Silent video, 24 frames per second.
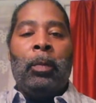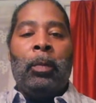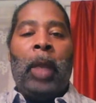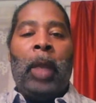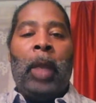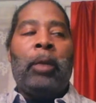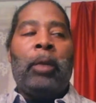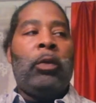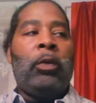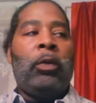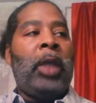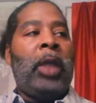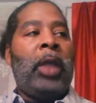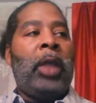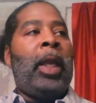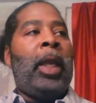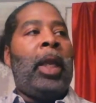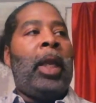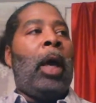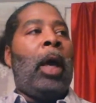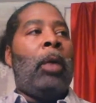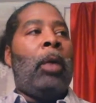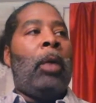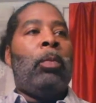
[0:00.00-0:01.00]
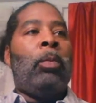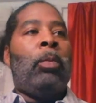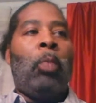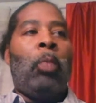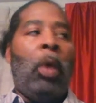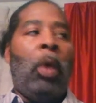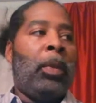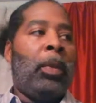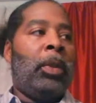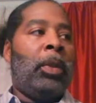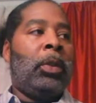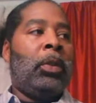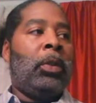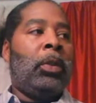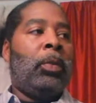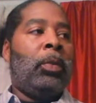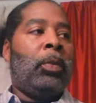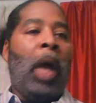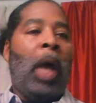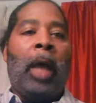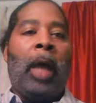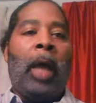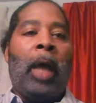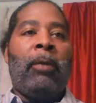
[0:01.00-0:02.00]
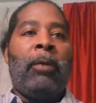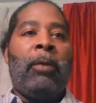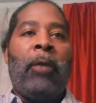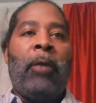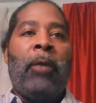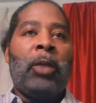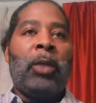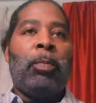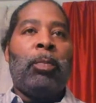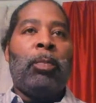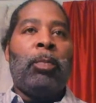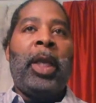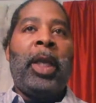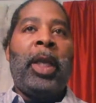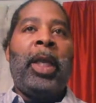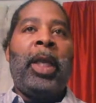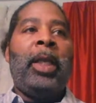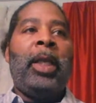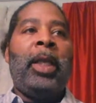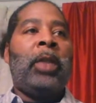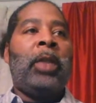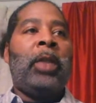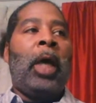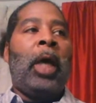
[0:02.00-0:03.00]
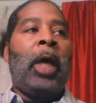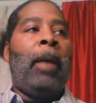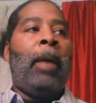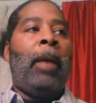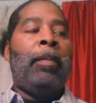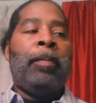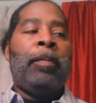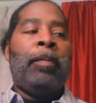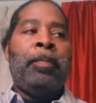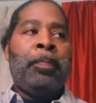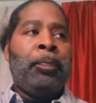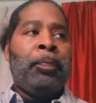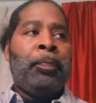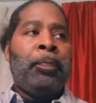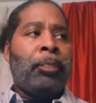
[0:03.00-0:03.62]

Like you said, women's, the Fresh Breeze. I'm